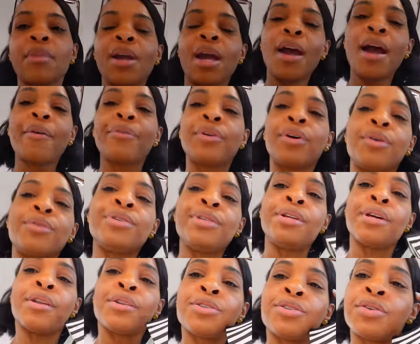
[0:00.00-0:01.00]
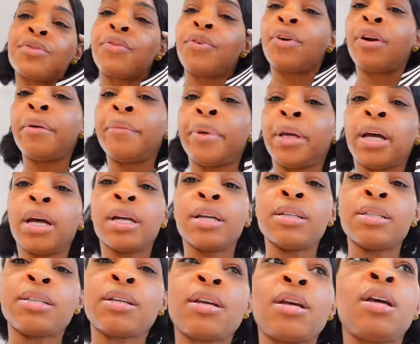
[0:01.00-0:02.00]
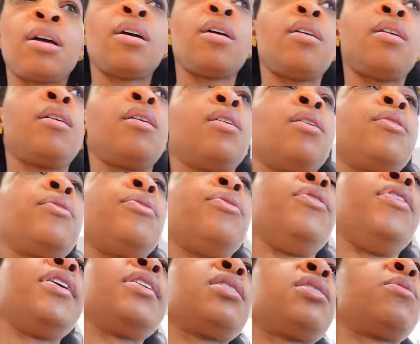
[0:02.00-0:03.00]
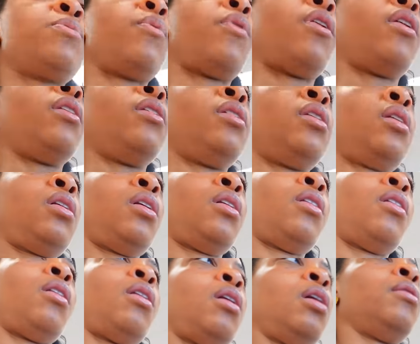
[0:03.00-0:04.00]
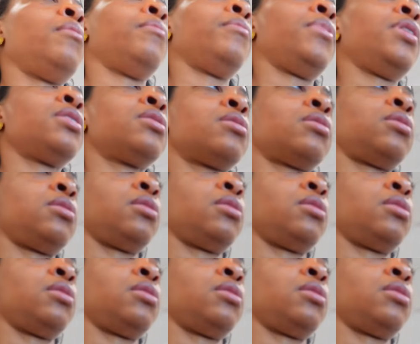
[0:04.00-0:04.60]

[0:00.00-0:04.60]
I have to go to the other Sephora because this one is